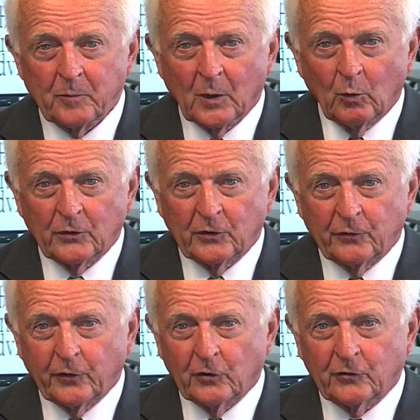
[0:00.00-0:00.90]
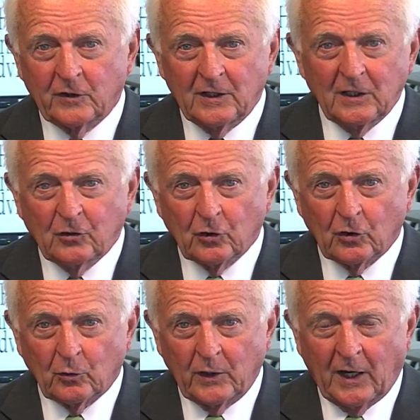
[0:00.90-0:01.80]
with the first
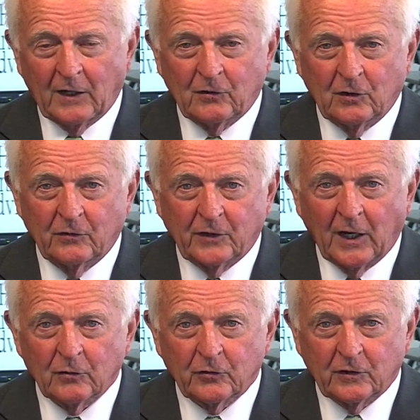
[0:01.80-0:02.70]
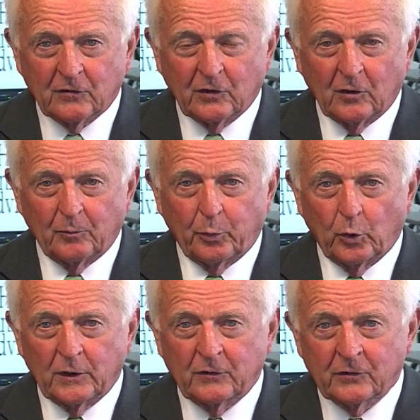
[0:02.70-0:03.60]
knee-jerk reaction of down 600
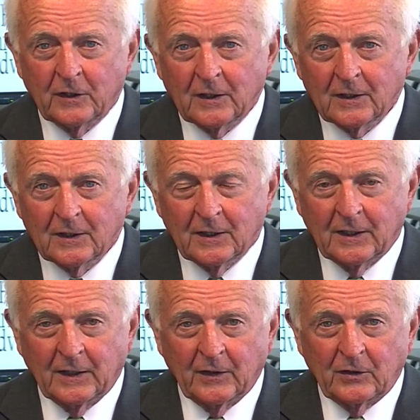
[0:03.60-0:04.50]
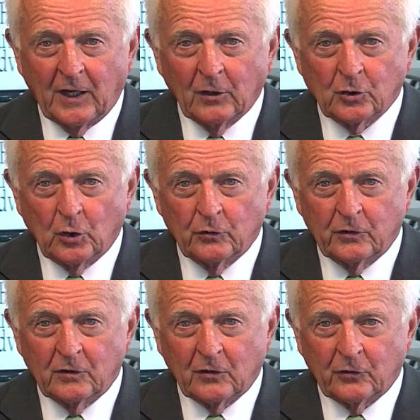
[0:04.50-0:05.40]
points in the Dow Jones
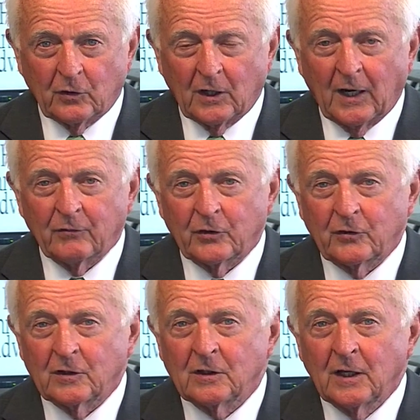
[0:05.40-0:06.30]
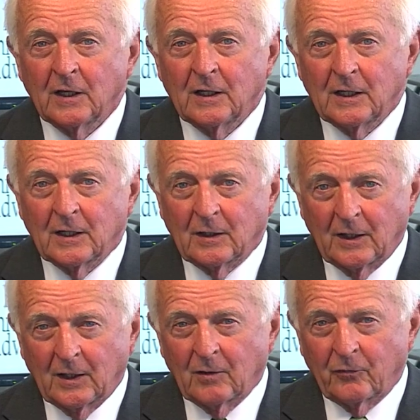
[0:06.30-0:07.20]
Industrial Average.
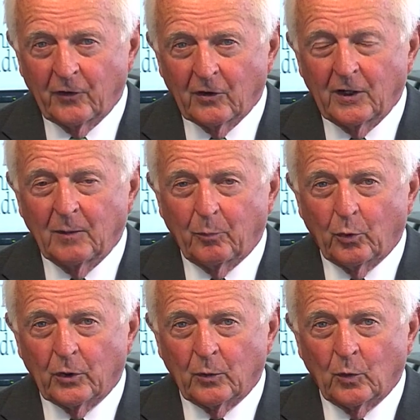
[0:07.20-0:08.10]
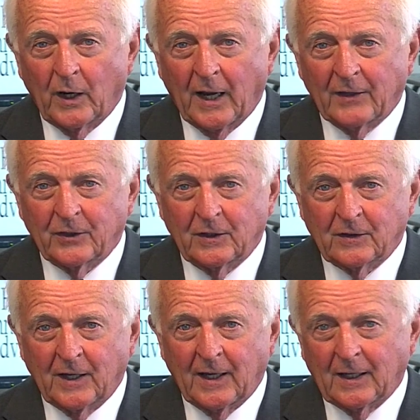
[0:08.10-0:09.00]
In a very important way, I think
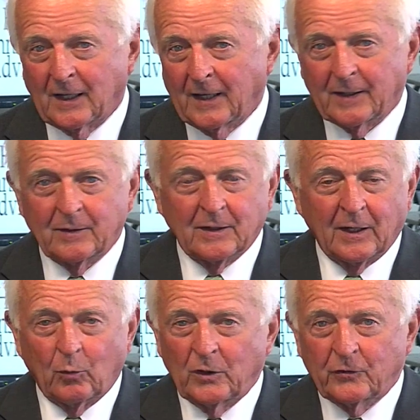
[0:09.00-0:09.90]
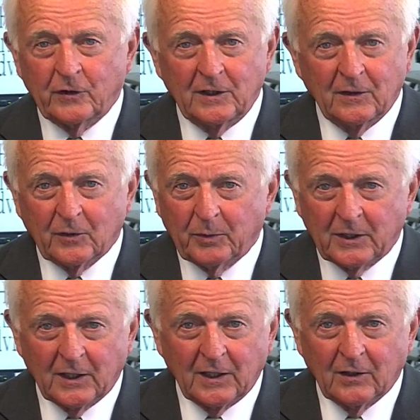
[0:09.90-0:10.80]
that, like we see at the
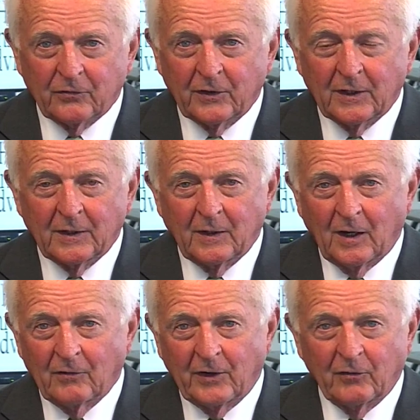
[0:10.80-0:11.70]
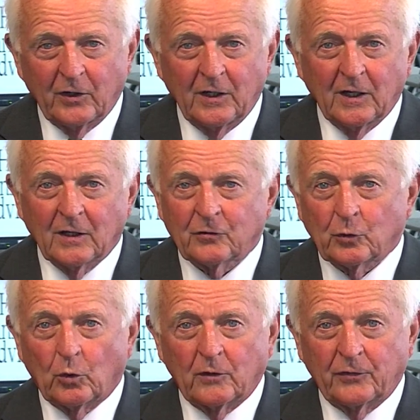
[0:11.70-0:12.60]
beginning of every
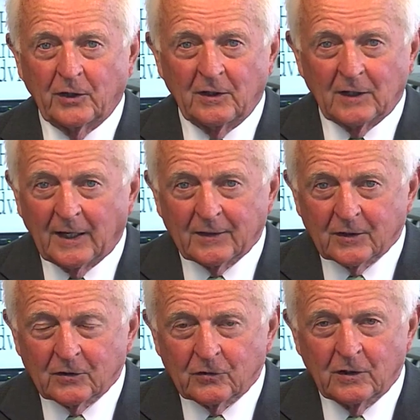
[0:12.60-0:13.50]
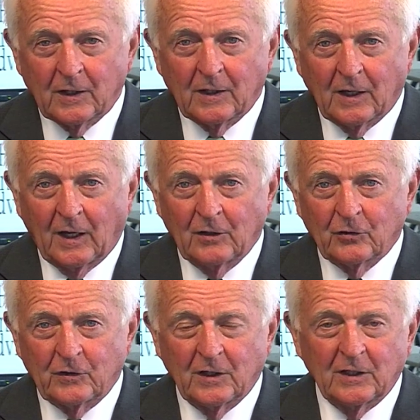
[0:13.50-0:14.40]
sort of thing like this, you
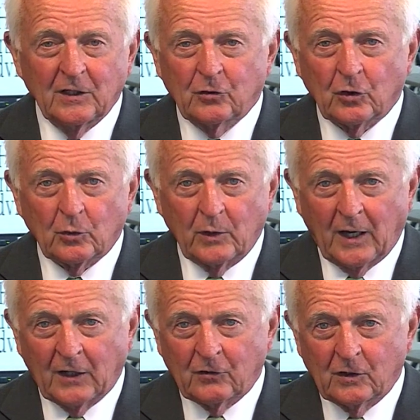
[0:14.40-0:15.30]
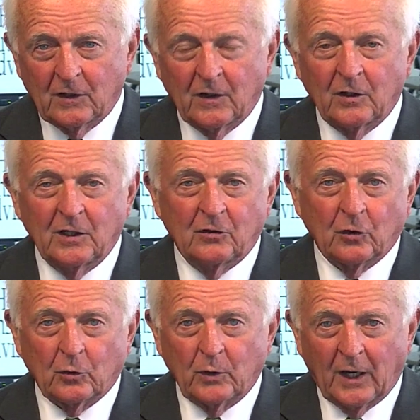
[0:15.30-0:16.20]
see a knee-jerk reaction, and the
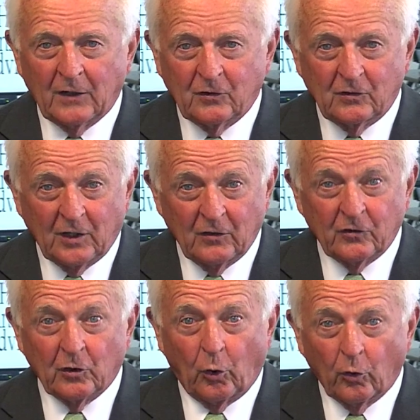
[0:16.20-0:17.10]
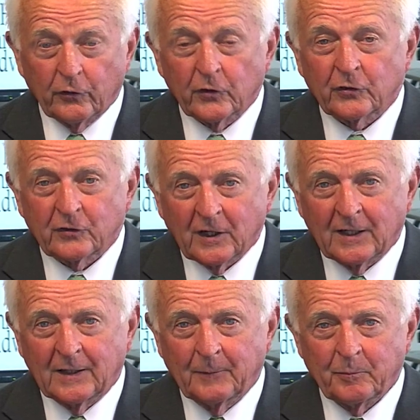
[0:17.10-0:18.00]
knee-jerk reaction tends to
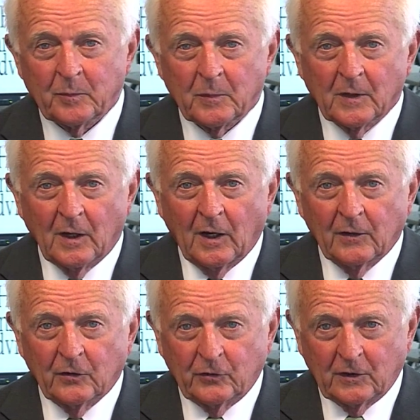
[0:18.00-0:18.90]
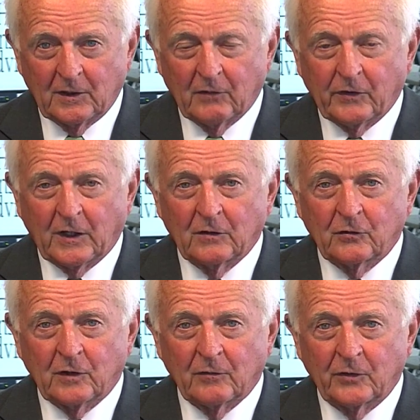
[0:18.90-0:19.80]
overstate the
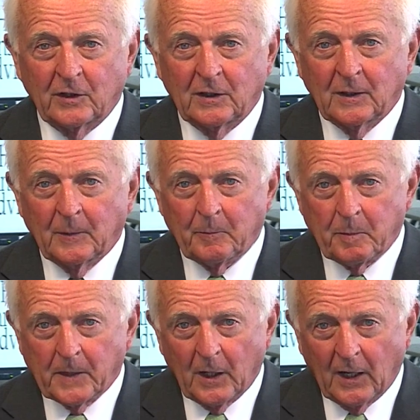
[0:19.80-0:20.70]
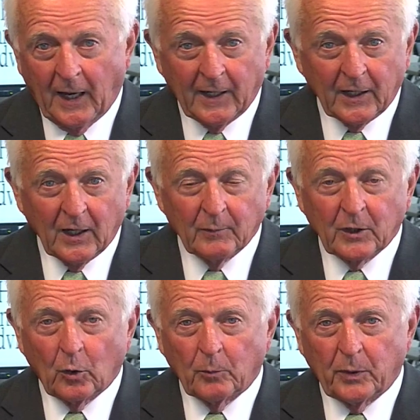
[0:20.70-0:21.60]
significance of the
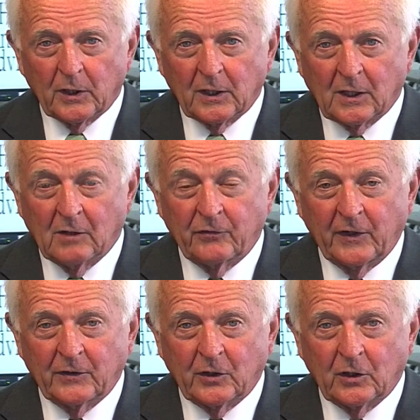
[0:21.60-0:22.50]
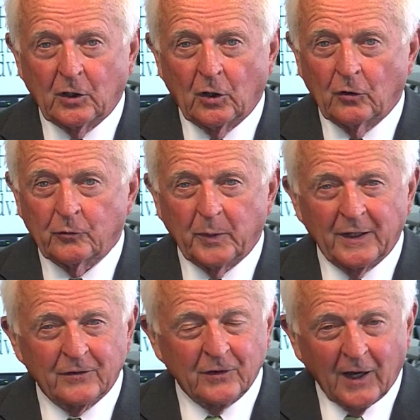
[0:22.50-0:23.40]
economic or political event that occurs. But
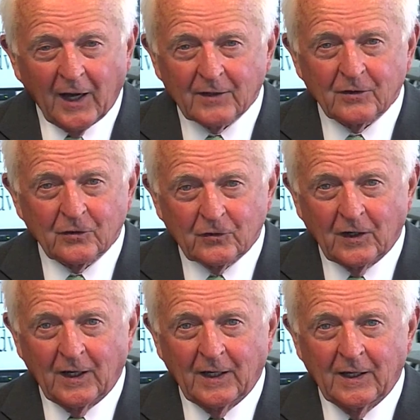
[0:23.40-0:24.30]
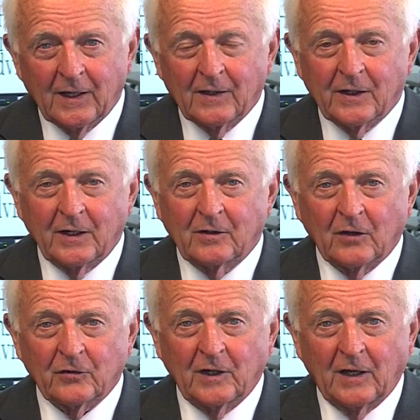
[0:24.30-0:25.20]
it's not to say that it
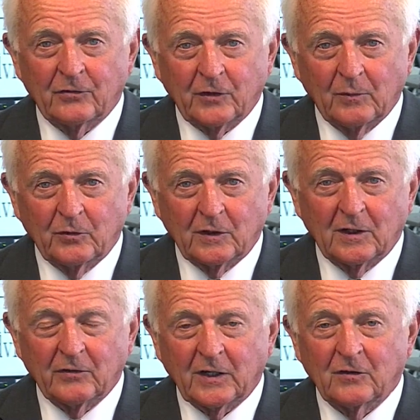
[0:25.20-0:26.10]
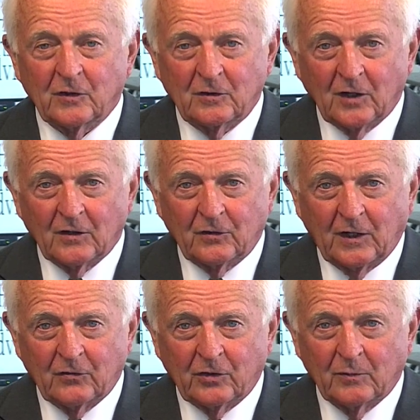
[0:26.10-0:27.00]
doesn't have some significance. It does
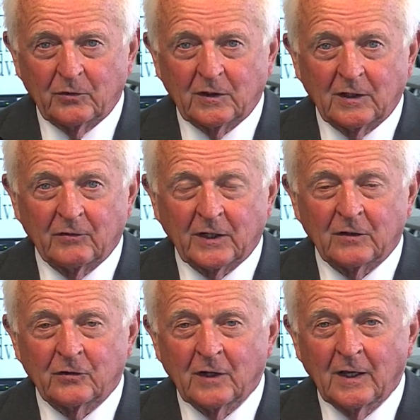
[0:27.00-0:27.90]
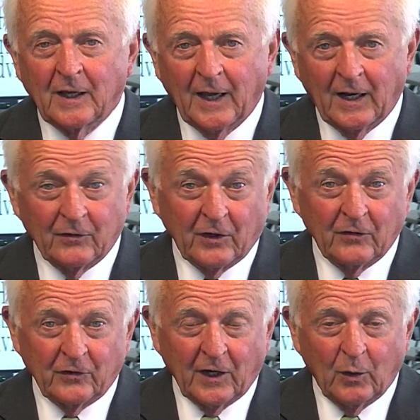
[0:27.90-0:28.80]
have some significance. And as I
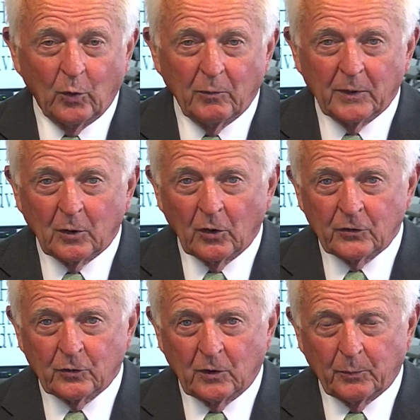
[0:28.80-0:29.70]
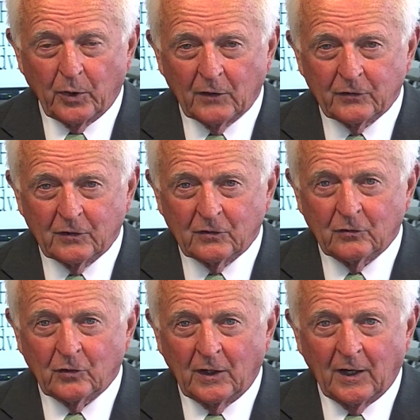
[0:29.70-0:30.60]
say, we've been going through the process of
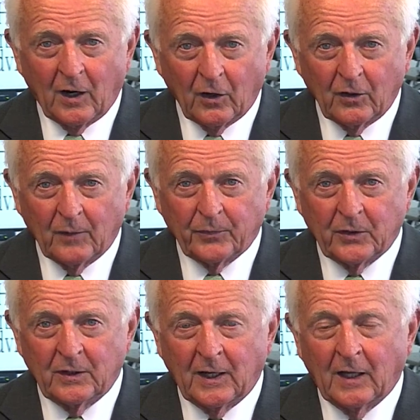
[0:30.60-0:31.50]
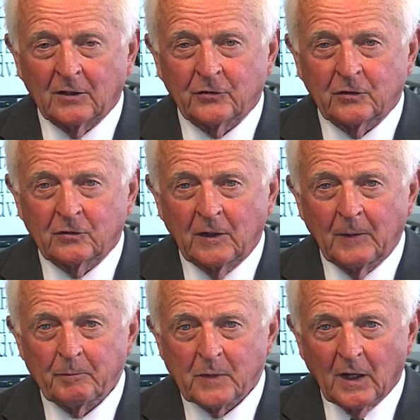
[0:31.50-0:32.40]
trying to harden up the analysis
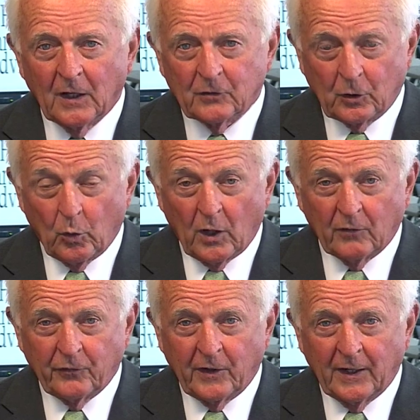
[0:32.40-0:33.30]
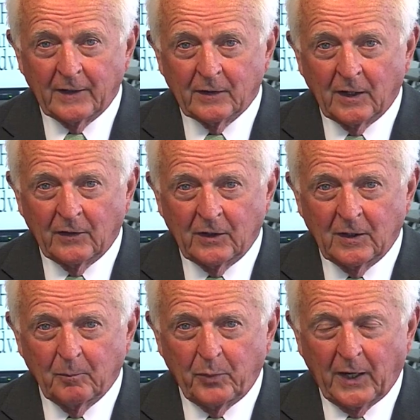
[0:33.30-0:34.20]
to quantify the
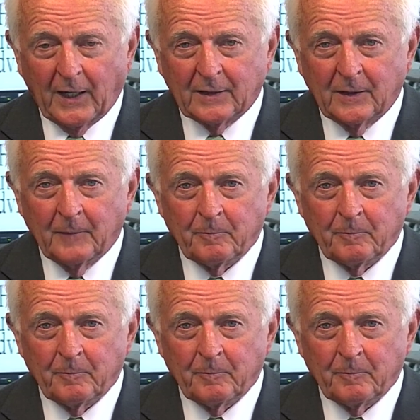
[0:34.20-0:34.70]
impact.